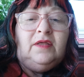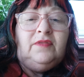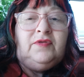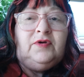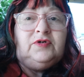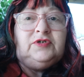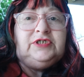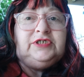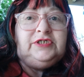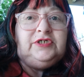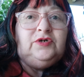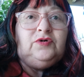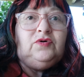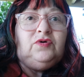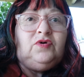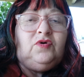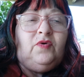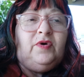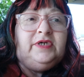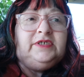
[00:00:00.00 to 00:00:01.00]
they're
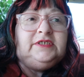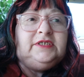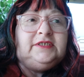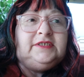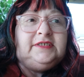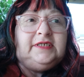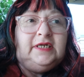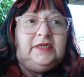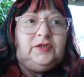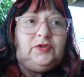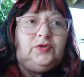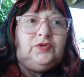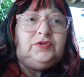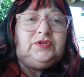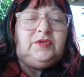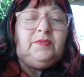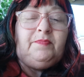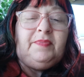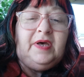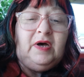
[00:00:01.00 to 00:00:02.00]
still going to send her
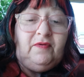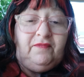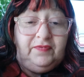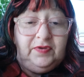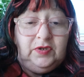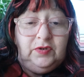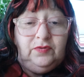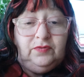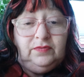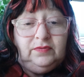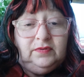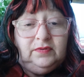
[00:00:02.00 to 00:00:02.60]
to Bellevue